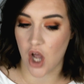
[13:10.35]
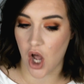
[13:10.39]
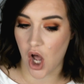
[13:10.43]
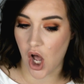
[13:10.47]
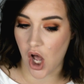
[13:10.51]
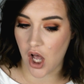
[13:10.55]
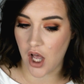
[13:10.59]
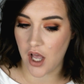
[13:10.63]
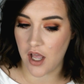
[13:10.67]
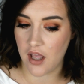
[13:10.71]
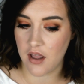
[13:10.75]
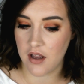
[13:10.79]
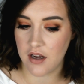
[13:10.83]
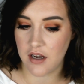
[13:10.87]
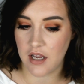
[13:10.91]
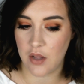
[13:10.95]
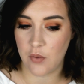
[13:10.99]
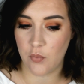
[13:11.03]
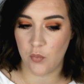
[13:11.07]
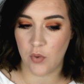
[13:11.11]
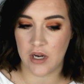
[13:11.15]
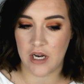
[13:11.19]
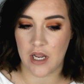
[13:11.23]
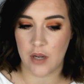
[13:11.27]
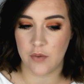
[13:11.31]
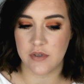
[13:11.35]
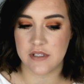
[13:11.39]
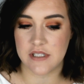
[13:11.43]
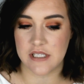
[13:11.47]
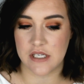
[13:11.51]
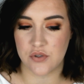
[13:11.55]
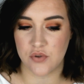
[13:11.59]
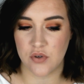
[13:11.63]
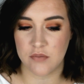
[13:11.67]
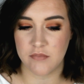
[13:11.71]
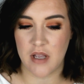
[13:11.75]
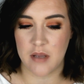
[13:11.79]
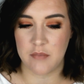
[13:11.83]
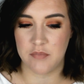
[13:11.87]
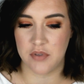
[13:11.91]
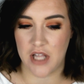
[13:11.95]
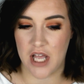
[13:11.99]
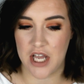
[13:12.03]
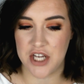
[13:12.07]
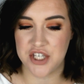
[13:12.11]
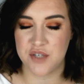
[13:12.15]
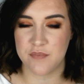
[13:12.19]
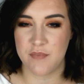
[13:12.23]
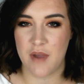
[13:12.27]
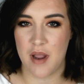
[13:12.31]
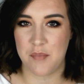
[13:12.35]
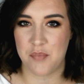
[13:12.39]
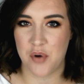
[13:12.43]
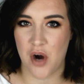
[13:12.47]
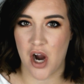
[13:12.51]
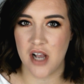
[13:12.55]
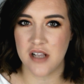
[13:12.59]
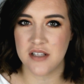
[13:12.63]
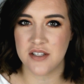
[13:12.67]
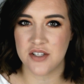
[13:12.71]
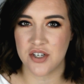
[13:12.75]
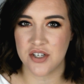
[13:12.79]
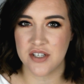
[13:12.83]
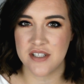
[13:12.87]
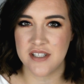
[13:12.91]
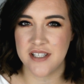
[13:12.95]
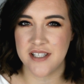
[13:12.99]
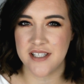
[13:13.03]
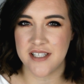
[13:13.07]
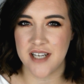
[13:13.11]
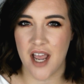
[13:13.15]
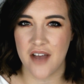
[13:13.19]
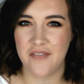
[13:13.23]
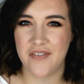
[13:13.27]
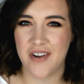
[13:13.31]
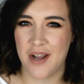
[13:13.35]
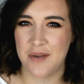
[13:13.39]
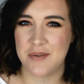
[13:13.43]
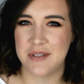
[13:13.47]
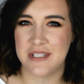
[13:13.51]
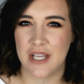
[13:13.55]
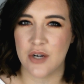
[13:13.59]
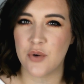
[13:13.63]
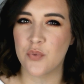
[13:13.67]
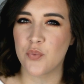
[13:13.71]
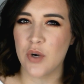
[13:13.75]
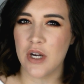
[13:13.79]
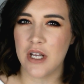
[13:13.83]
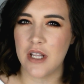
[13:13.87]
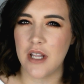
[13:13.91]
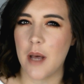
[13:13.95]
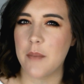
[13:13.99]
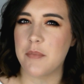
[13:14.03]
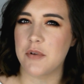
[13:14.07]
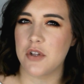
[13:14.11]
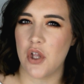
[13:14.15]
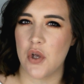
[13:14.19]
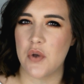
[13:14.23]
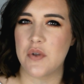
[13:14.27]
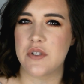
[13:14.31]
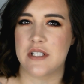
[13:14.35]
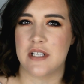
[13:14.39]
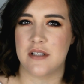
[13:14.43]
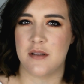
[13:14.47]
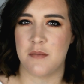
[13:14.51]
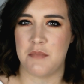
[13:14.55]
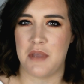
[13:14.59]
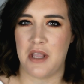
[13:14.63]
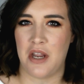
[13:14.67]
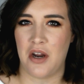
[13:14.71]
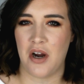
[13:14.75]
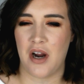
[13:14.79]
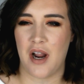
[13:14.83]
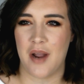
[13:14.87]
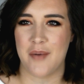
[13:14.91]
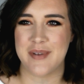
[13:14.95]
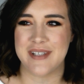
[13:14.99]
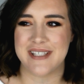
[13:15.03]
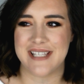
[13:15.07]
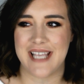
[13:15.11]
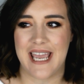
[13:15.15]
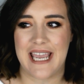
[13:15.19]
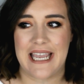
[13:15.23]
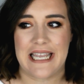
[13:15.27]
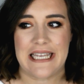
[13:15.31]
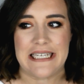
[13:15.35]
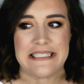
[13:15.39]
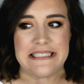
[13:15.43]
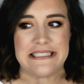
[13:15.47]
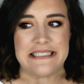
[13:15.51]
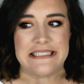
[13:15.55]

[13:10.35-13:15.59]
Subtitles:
on and when I was like doing my blush and my bronzer and stuff and I was getting real up close to the mirror, I was like,